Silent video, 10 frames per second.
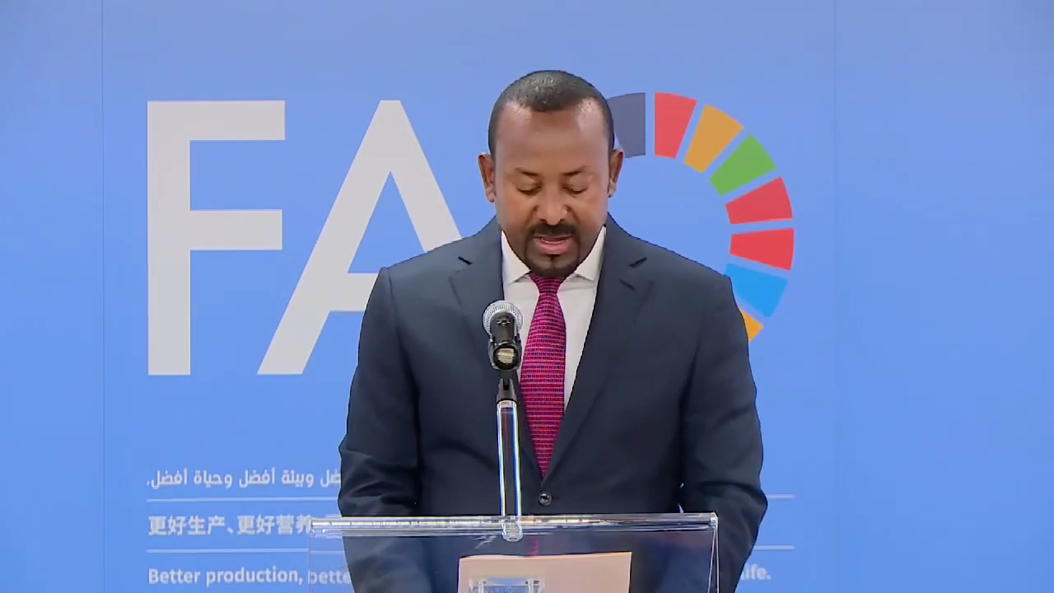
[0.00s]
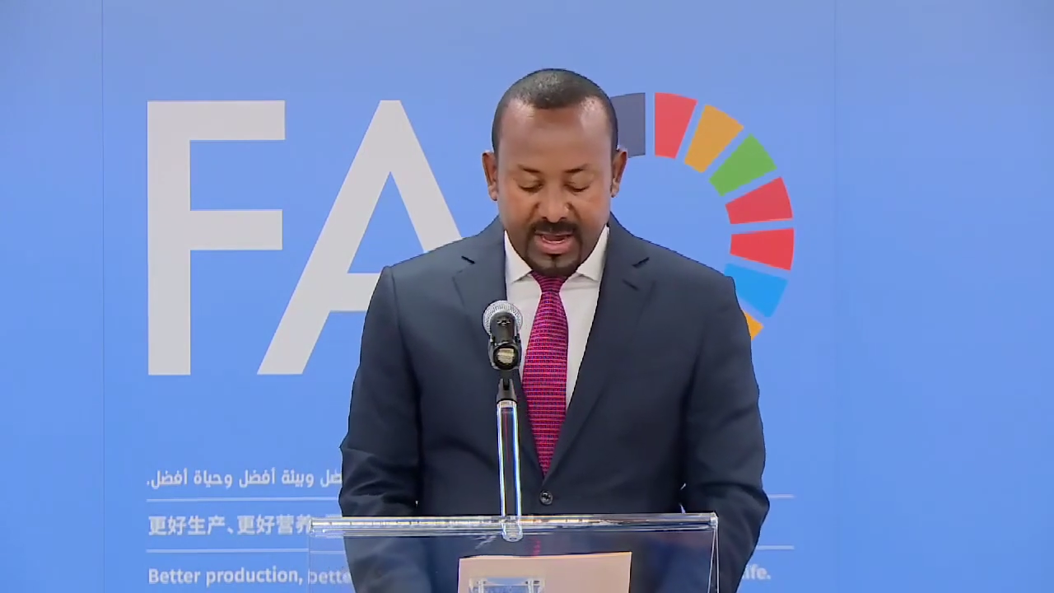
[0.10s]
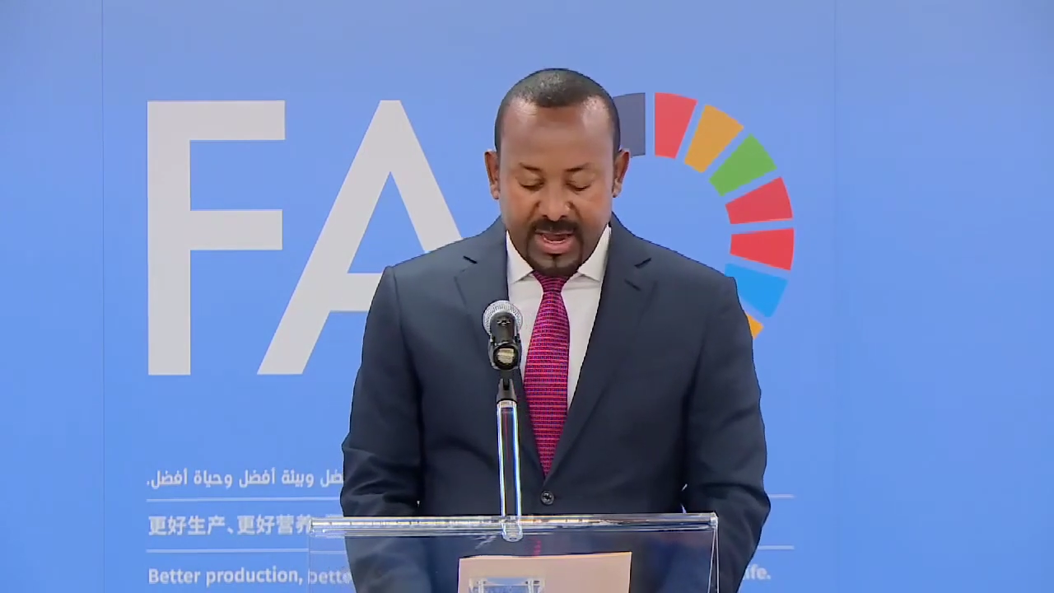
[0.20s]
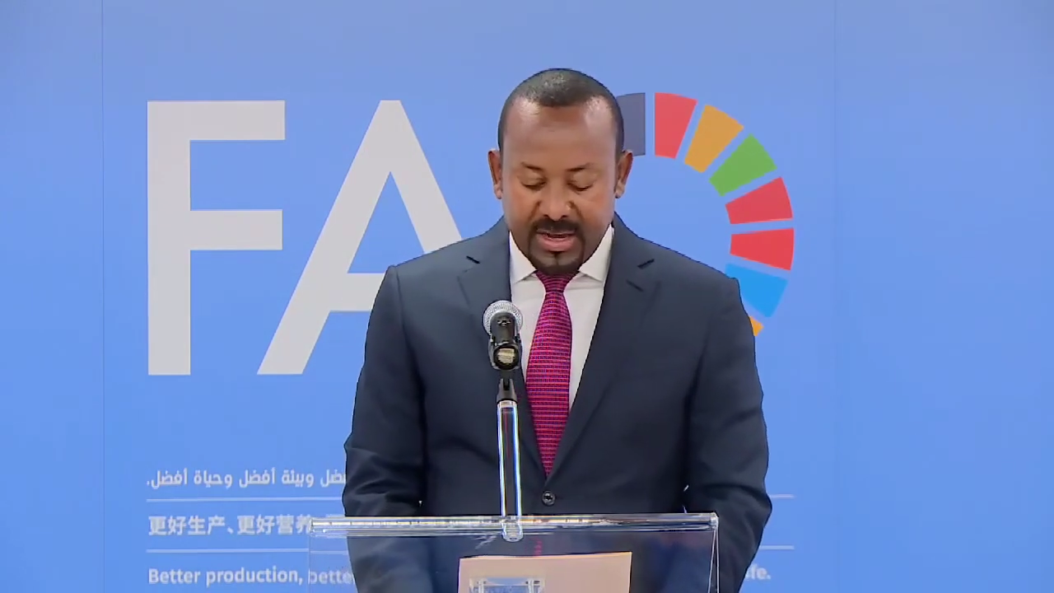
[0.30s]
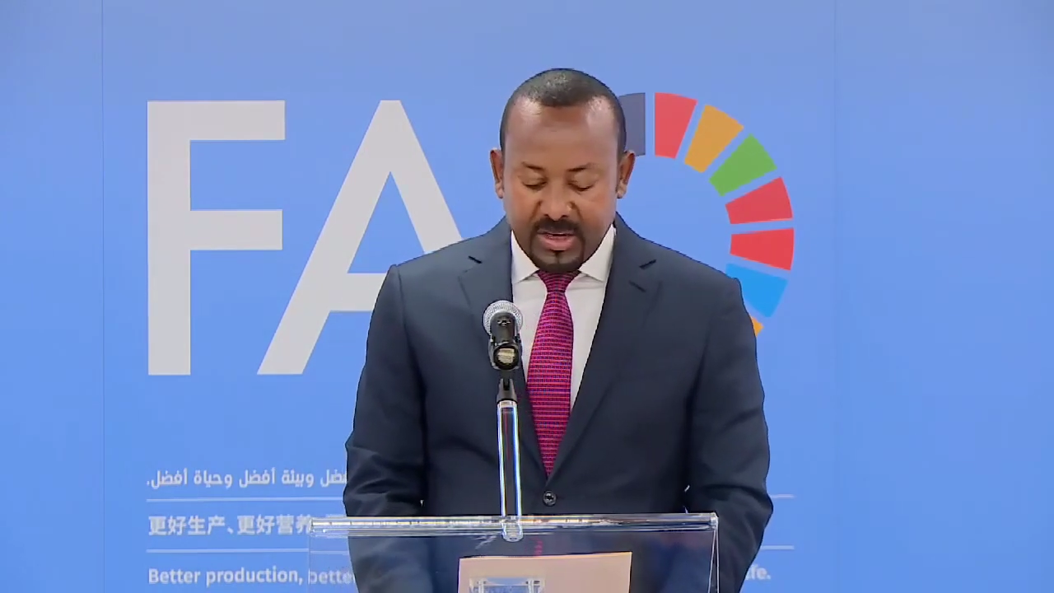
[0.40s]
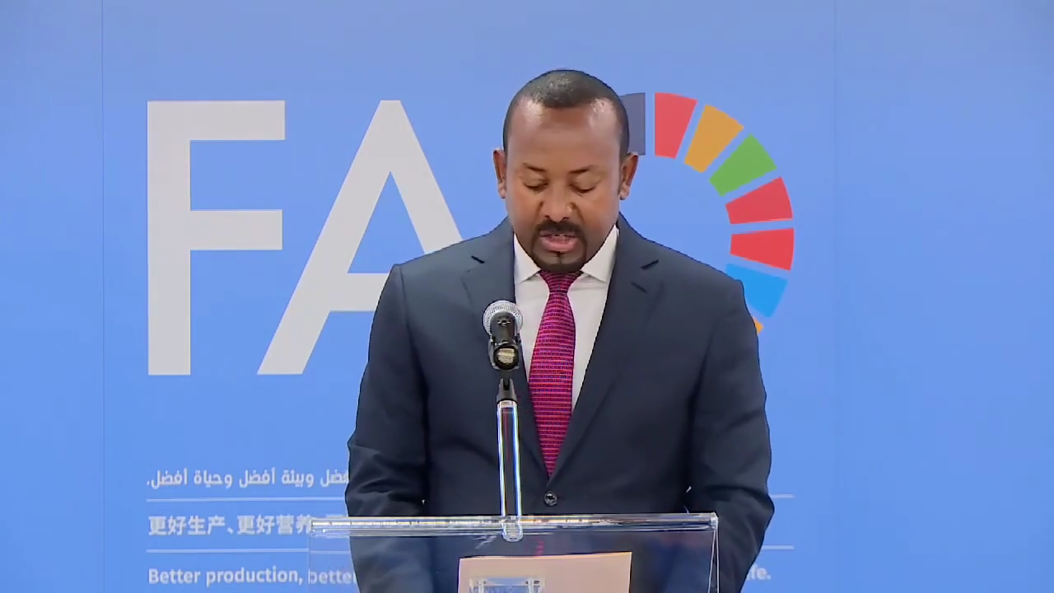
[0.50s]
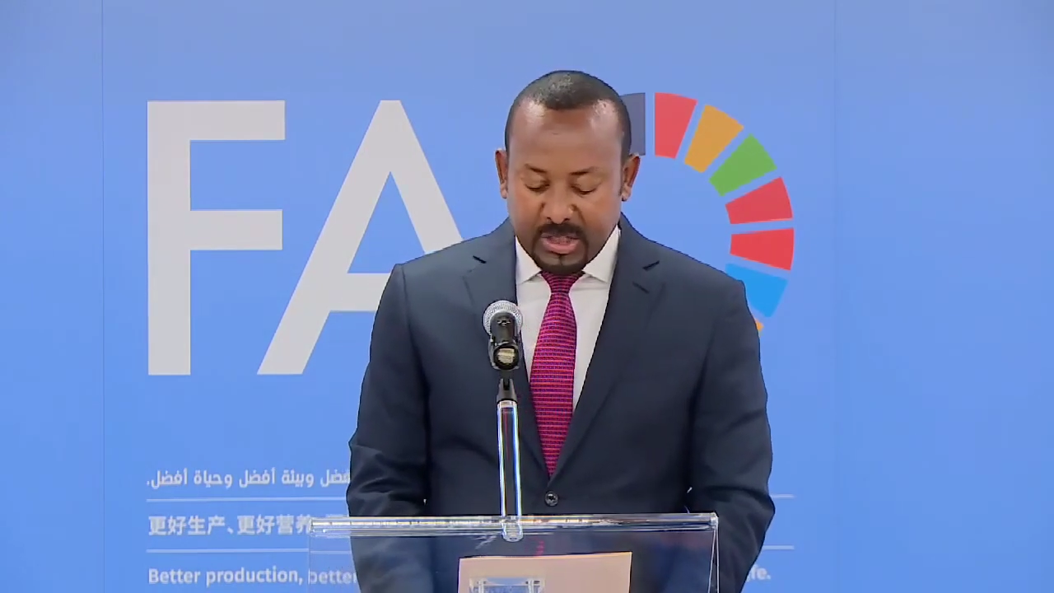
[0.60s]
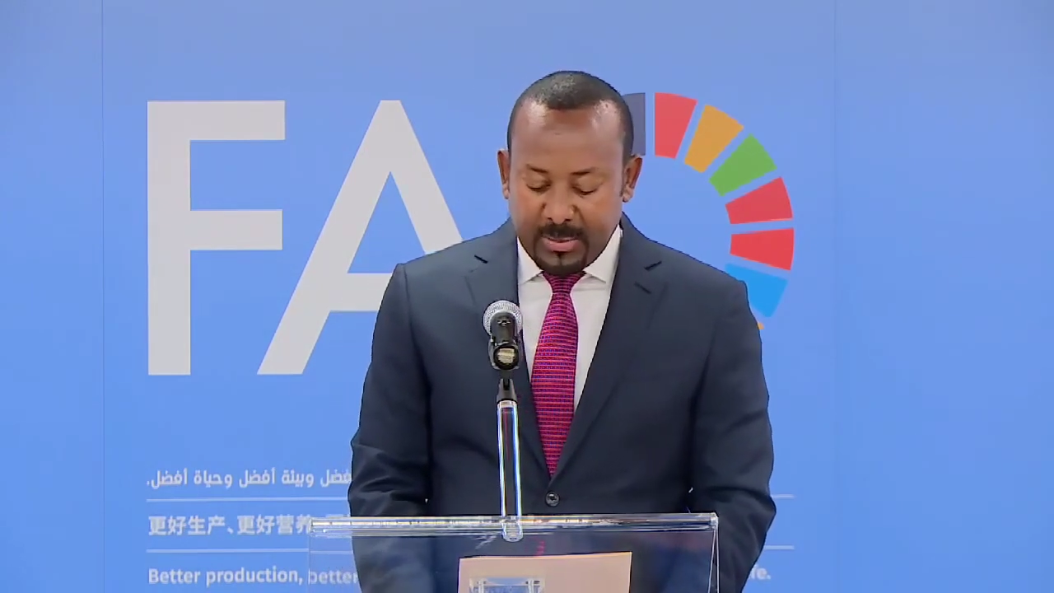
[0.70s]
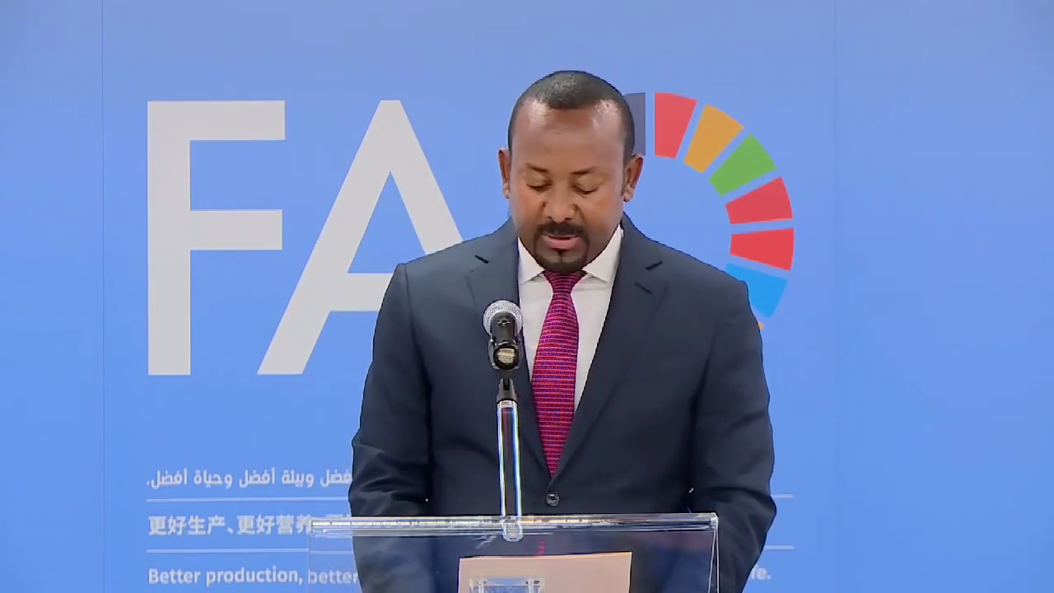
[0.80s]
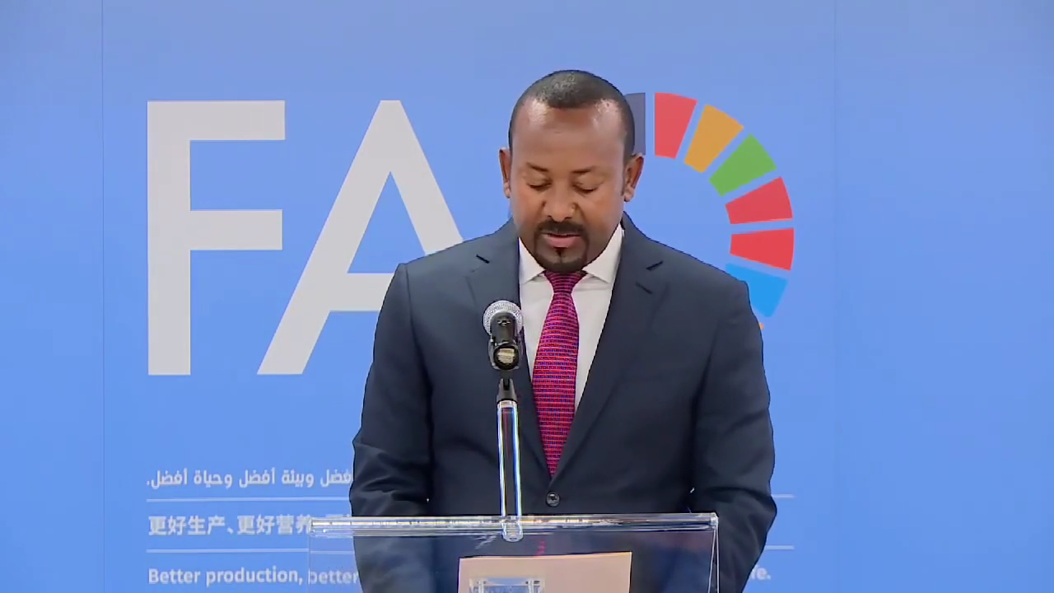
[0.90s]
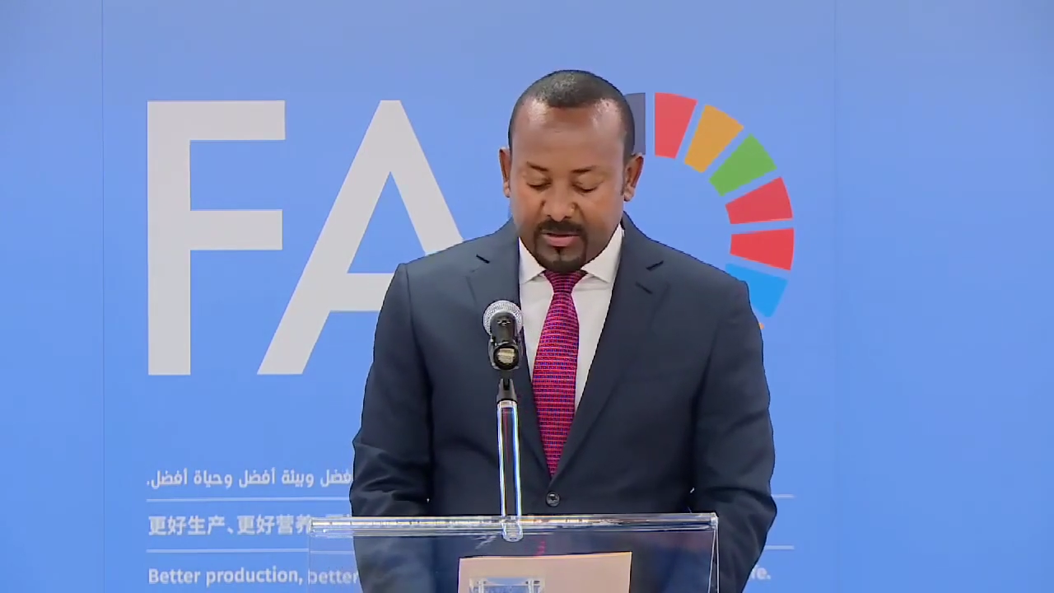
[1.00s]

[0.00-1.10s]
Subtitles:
and receptive